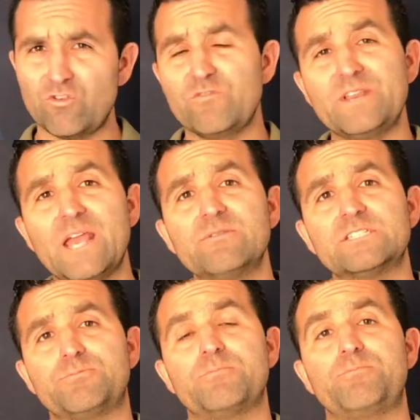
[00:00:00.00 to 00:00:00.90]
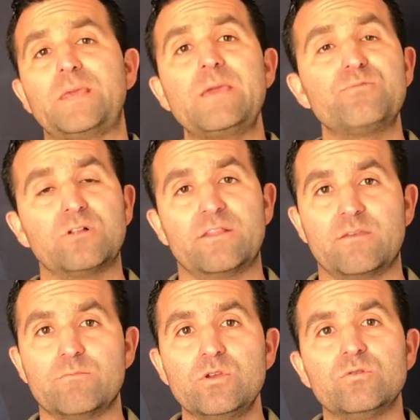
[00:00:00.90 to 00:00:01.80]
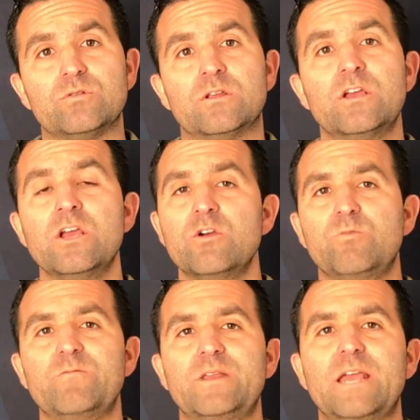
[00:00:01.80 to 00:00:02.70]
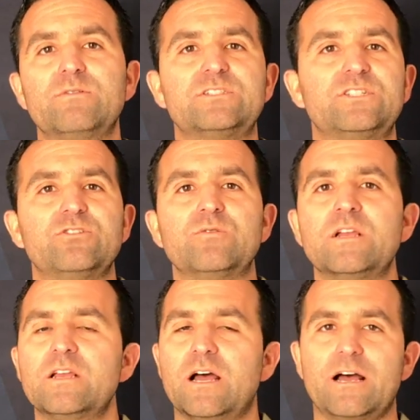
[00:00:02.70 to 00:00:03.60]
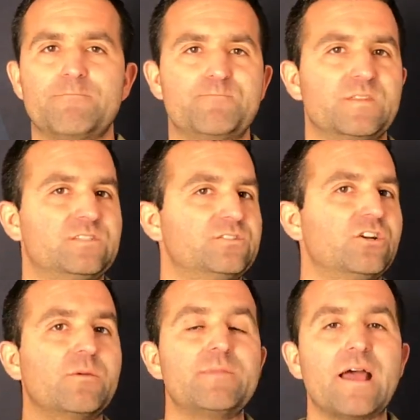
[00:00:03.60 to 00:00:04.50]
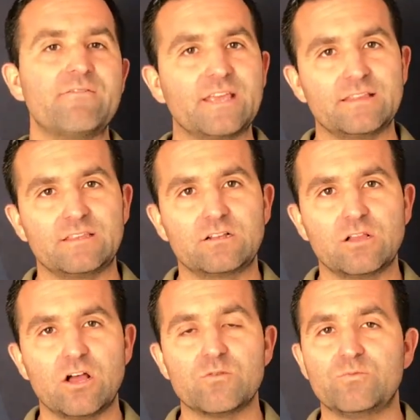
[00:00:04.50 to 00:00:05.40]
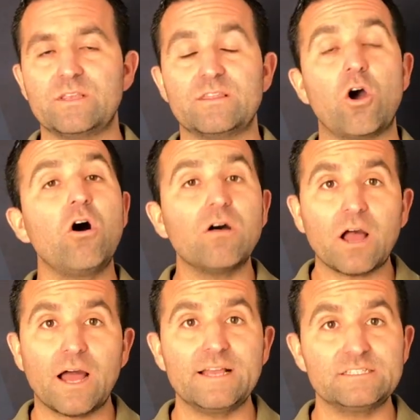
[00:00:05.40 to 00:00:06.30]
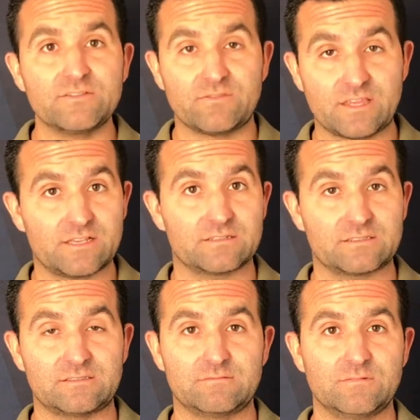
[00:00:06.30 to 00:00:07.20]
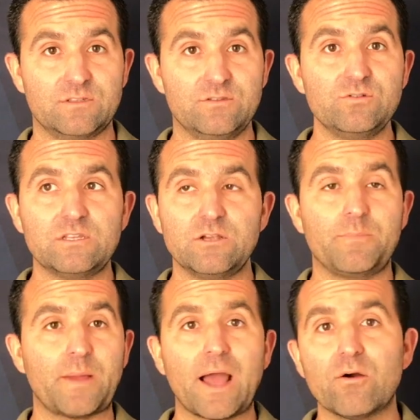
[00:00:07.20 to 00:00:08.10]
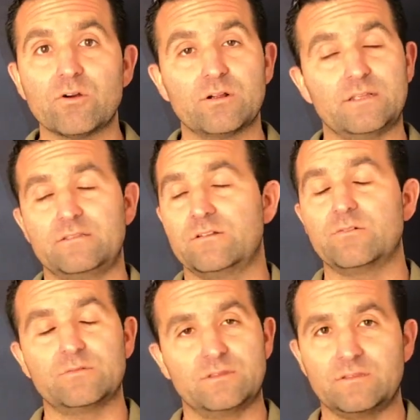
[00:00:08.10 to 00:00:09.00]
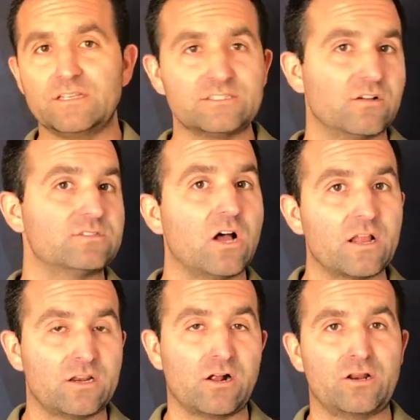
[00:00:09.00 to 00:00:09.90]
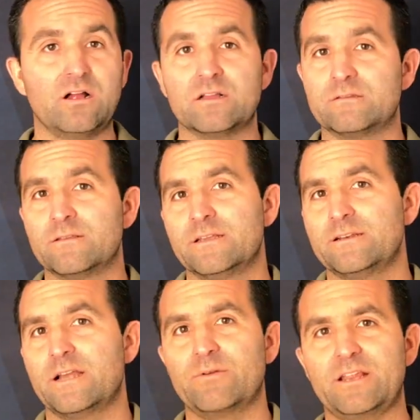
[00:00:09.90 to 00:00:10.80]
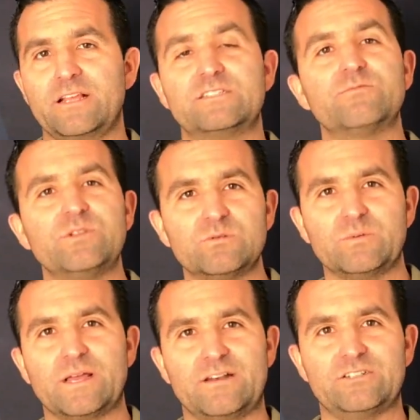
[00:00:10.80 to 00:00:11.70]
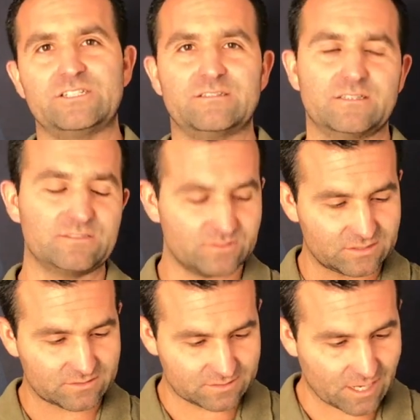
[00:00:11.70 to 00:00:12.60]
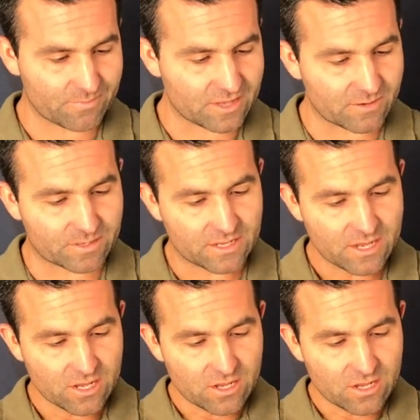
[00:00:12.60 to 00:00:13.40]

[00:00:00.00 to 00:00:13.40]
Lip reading: We've been able to put people on the moon. We've been able to circumnavigate the globe. All kinds of things. Nuclear power, you know, the list goes on and on and on. Now we're getting into renewable energy. Let's just stop there. But